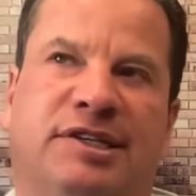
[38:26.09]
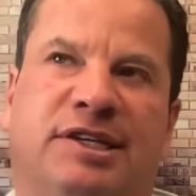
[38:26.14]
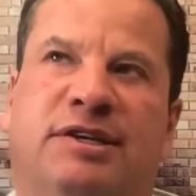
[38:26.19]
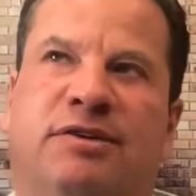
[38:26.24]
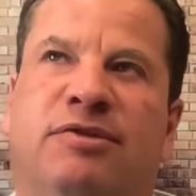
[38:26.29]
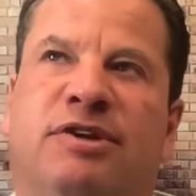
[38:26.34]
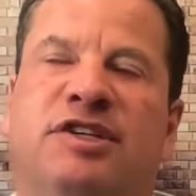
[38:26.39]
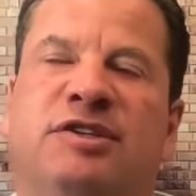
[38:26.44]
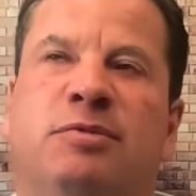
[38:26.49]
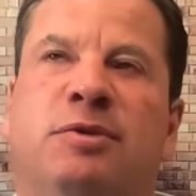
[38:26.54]
And
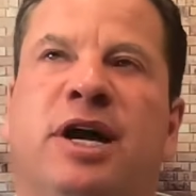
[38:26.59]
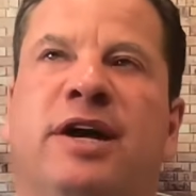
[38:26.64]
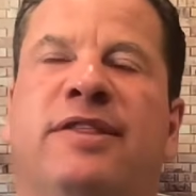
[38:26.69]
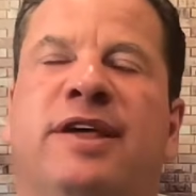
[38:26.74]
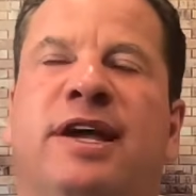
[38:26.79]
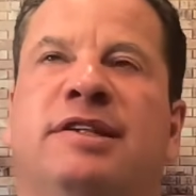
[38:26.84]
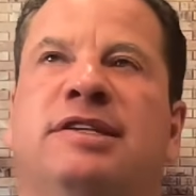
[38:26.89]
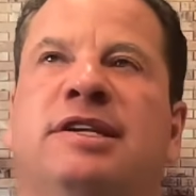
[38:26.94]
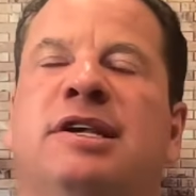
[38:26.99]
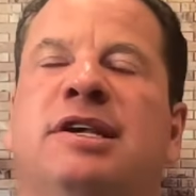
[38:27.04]
the reason
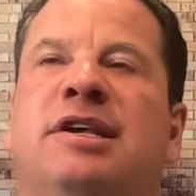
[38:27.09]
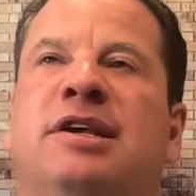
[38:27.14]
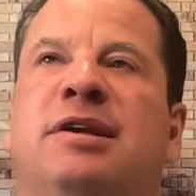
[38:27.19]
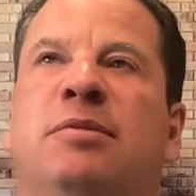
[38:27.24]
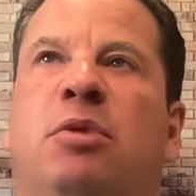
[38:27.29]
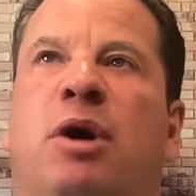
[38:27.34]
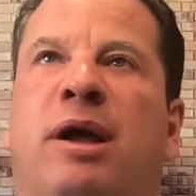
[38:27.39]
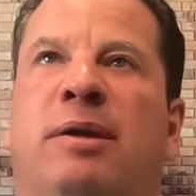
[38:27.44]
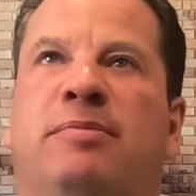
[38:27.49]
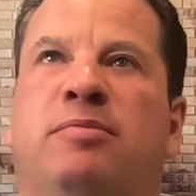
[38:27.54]

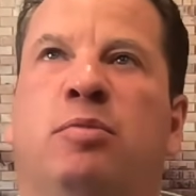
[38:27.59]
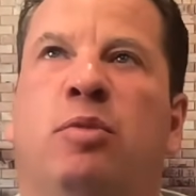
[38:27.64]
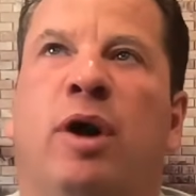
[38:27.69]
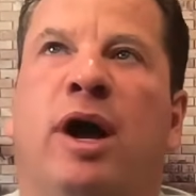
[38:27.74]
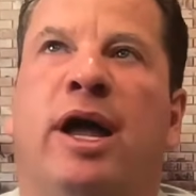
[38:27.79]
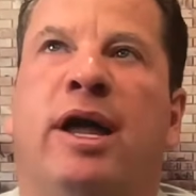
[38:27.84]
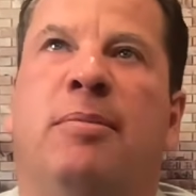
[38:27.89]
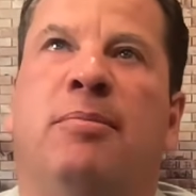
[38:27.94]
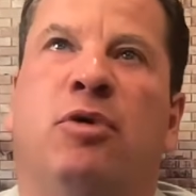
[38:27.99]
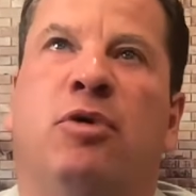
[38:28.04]

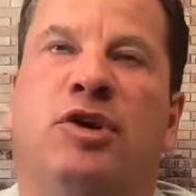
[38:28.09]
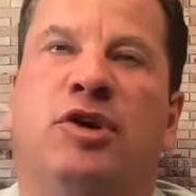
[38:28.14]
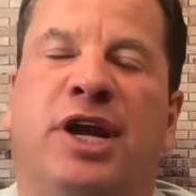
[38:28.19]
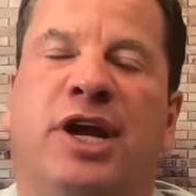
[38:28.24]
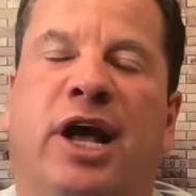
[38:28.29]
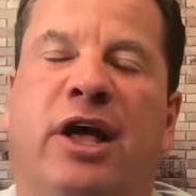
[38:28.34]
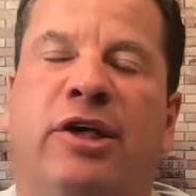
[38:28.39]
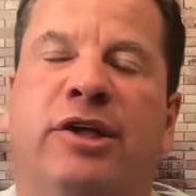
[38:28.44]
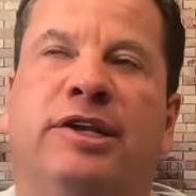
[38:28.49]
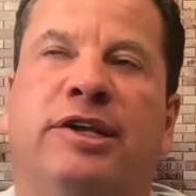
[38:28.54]
why
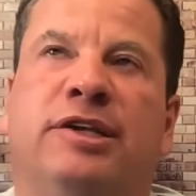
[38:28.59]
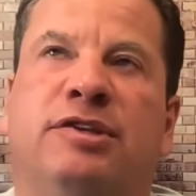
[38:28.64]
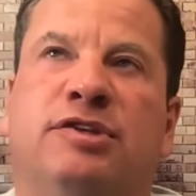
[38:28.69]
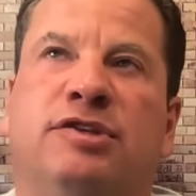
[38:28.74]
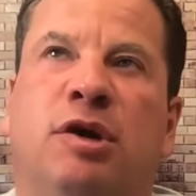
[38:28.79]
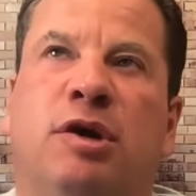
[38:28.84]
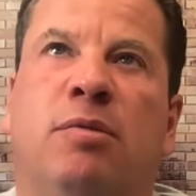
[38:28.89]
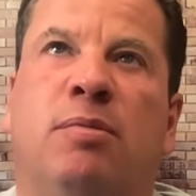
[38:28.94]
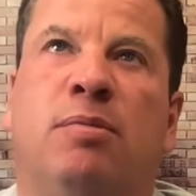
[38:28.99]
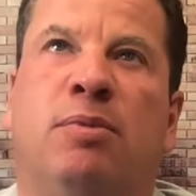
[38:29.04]
mortality is
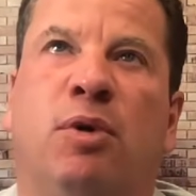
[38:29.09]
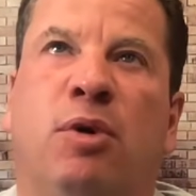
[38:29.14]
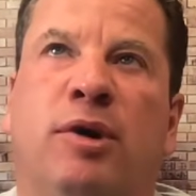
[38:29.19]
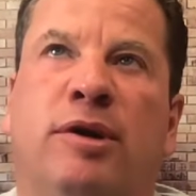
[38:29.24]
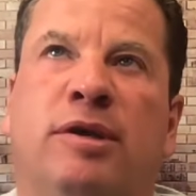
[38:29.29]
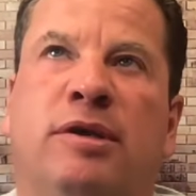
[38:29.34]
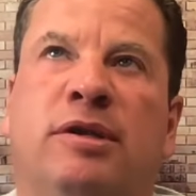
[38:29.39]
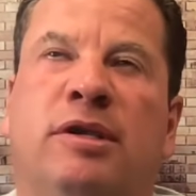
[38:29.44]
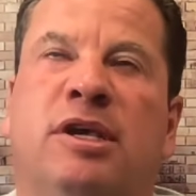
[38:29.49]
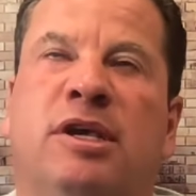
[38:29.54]
so
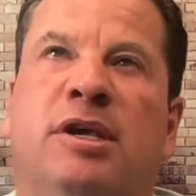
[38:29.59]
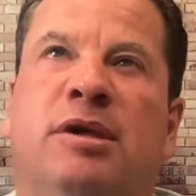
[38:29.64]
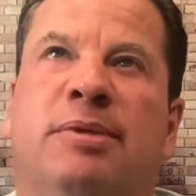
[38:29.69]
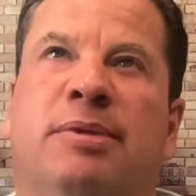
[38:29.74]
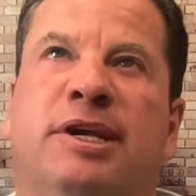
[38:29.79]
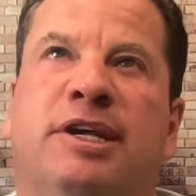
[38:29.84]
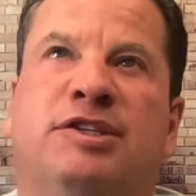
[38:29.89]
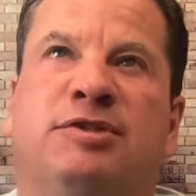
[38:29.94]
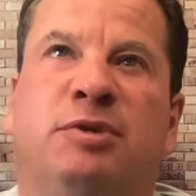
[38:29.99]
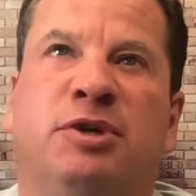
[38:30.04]
important,
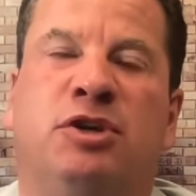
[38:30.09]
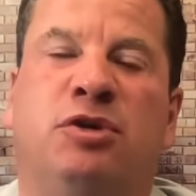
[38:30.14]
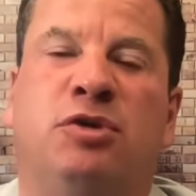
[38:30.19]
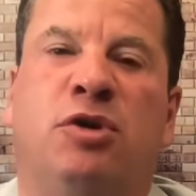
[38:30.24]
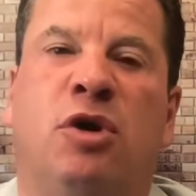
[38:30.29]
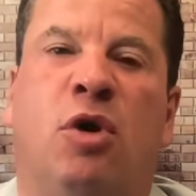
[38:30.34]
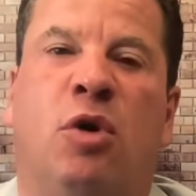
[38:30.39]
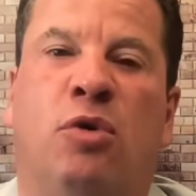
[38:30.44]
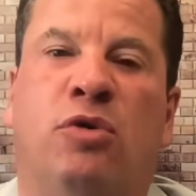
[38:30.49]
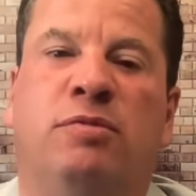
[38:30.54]
because when you
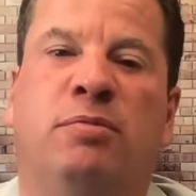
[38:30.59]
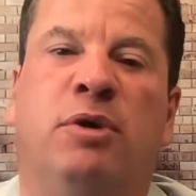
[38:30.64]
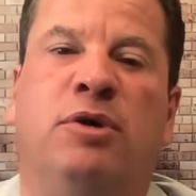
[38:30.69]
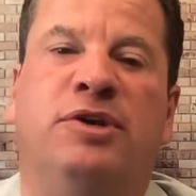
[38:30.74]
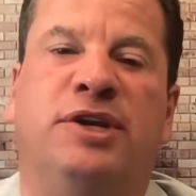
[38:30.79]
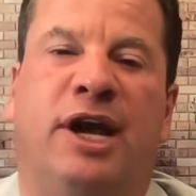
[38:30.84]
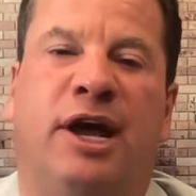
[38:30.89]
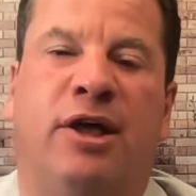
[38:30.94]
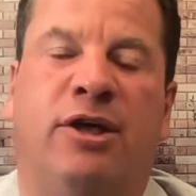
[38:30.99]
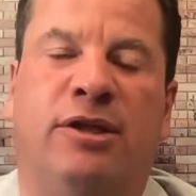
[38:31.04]
hold
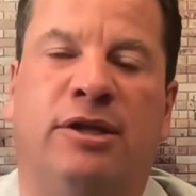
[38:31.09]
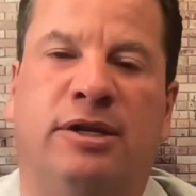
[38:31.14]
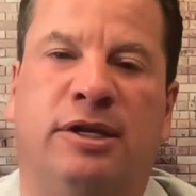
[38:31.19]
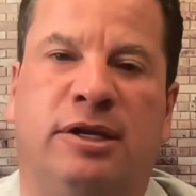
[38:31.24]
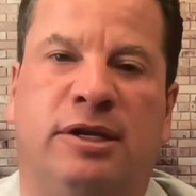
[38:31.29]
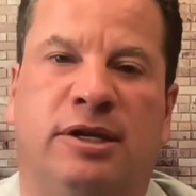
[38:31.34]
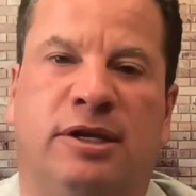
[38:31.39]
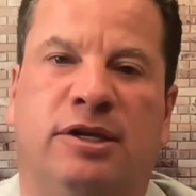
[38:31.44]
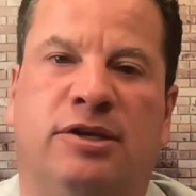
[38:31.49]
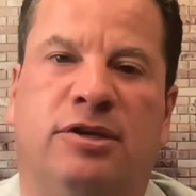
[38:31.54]

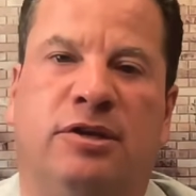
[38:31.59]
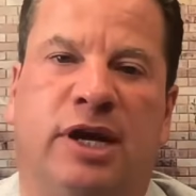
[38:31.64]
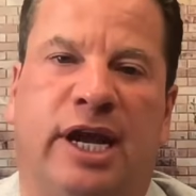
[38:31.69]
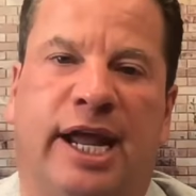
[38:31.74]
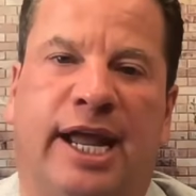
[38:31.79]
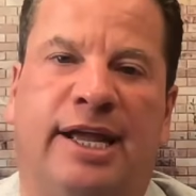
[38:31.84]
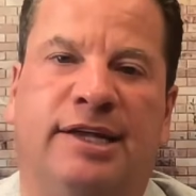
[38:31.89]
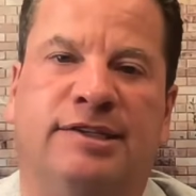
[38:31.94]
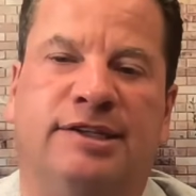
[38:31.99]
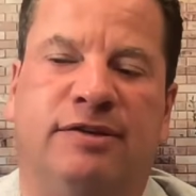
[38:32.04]
mortality in your
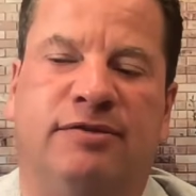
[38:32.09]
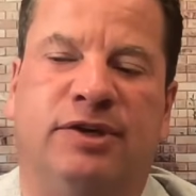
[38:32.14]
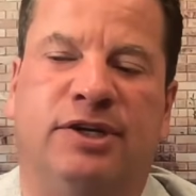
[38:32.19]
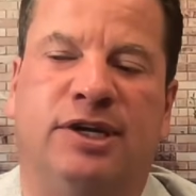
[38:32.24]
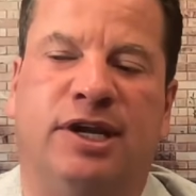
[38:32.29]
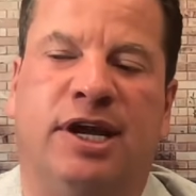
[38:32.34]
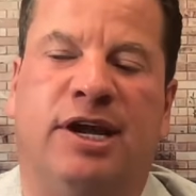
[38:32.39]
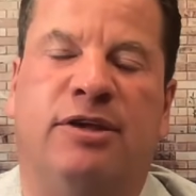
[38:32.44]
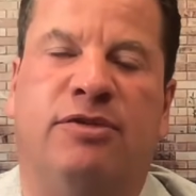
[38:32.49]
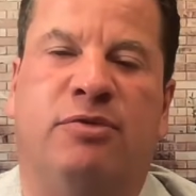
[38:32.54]
hands every
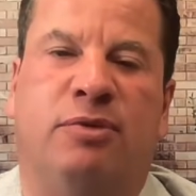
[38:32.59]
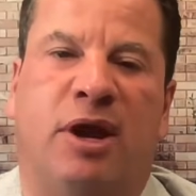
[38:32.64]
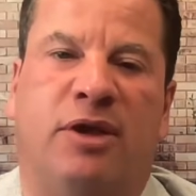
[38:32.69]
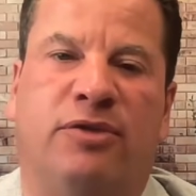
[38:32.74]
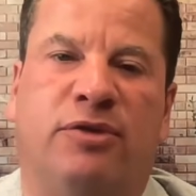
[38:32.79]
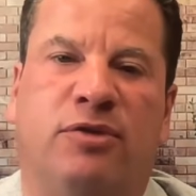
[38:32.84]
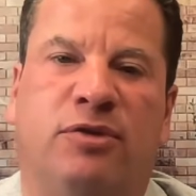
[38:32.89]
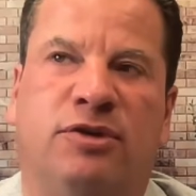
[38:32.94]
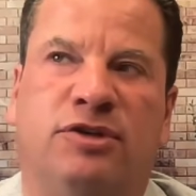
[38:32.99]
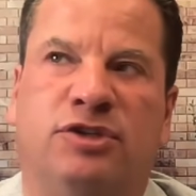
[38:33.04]
day throughout the
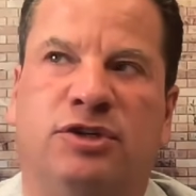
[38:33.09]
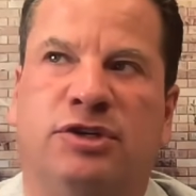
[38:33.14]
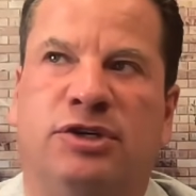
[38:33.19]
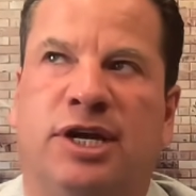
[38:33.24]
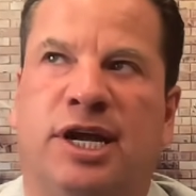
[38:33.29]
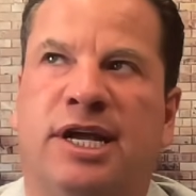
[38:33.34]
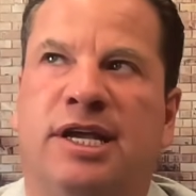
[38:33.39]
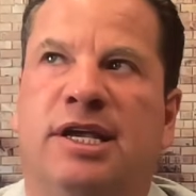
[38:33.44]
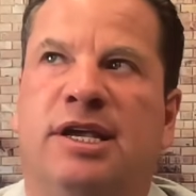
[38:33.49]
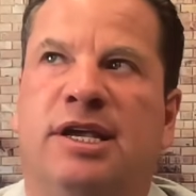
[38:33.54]
course of your
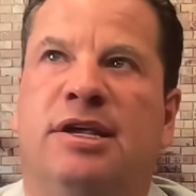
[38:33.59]
day,